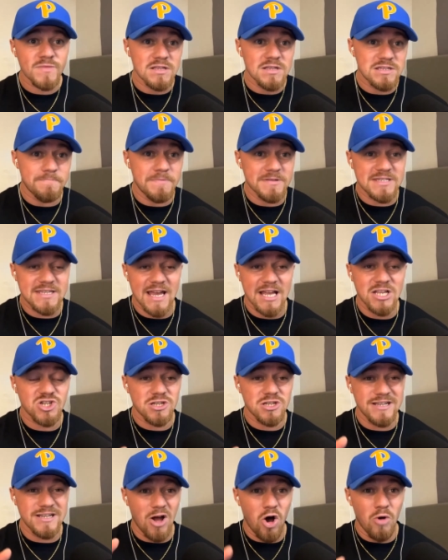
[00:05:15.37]
to
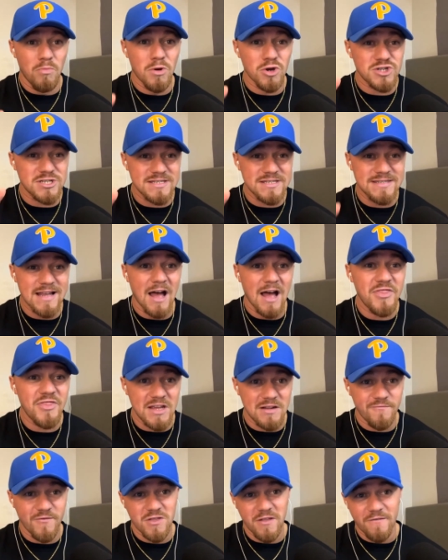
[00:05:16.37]
potentially almost
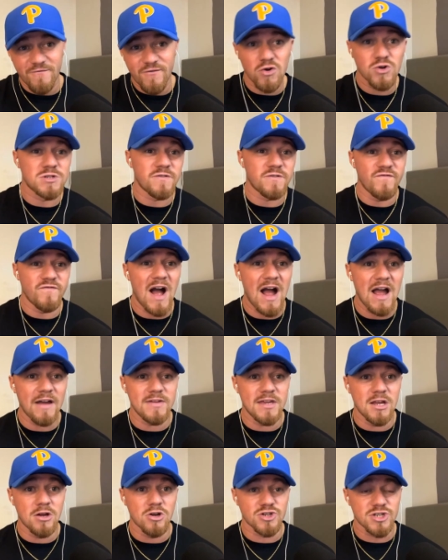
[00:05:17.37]
nothing for the first five
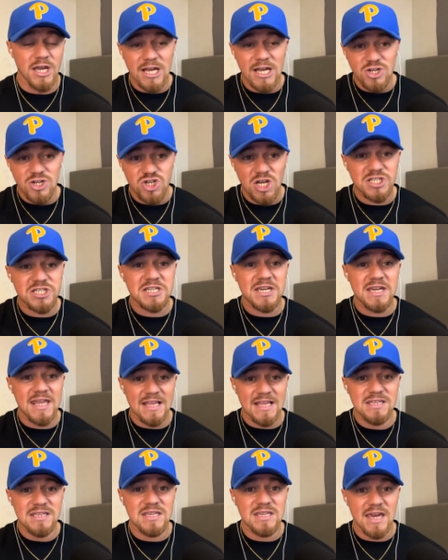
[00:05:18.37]
years just to get
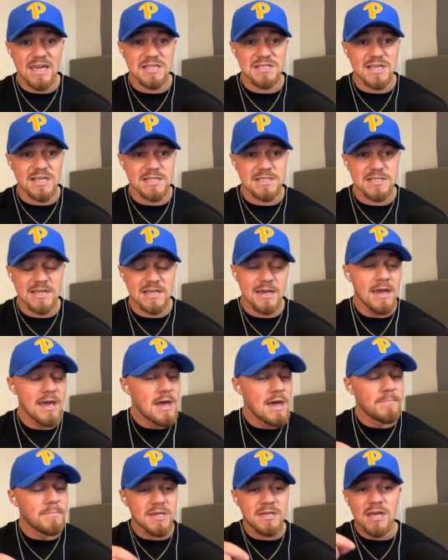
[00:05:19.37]
into the ACC
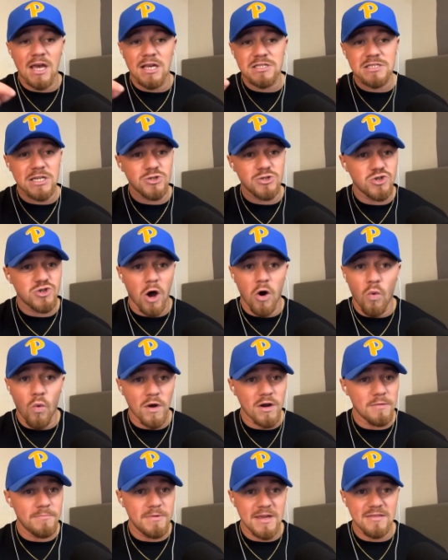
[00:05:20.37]
because they don't
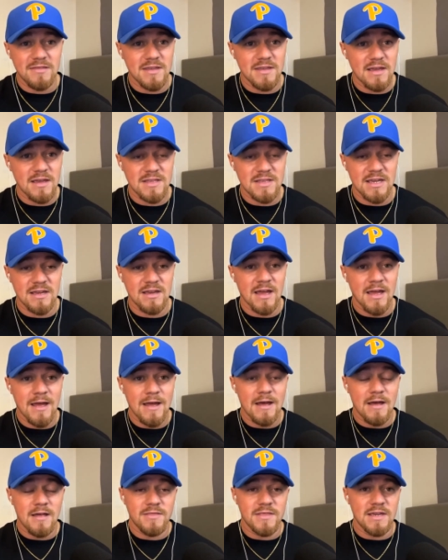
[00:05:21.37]
want to be in the the,
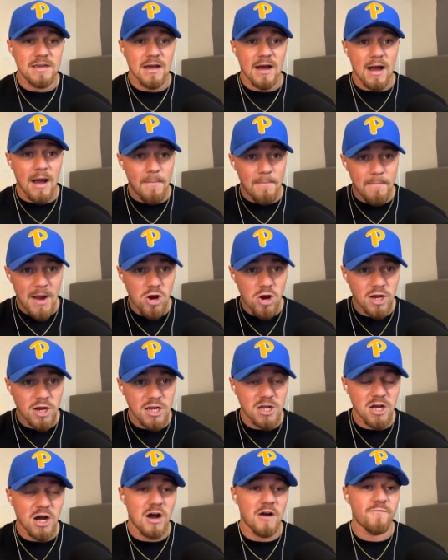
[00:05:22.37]
the uh, American
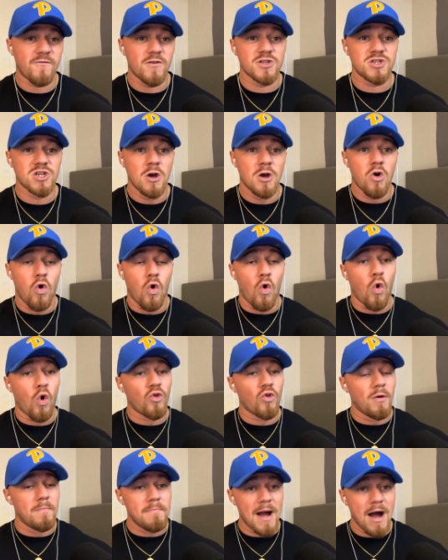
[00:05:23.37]
Conference or
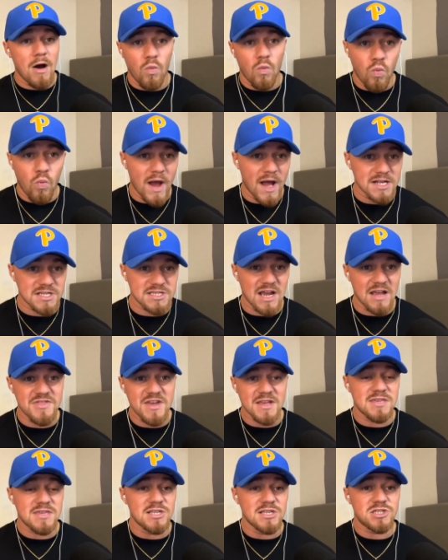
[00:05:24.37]
the Mountain West. I
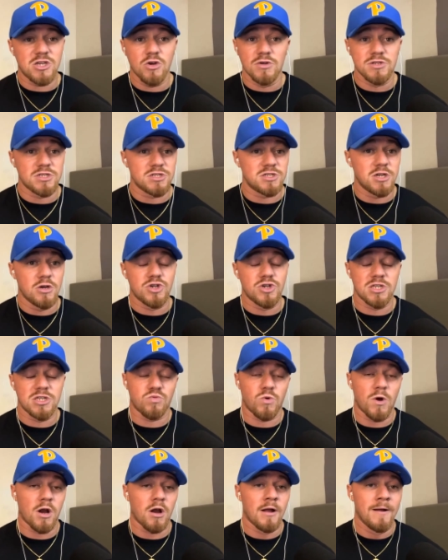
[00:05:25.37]
think these two institutions
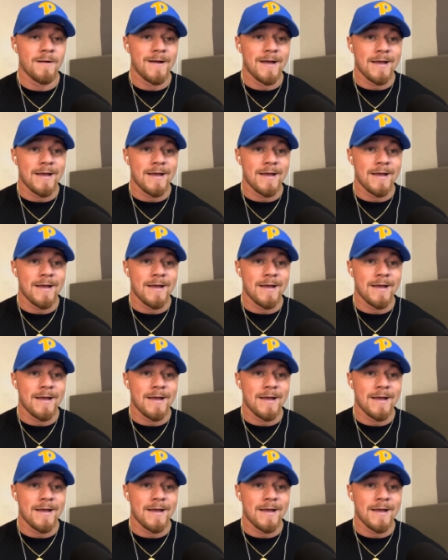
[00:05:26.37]
where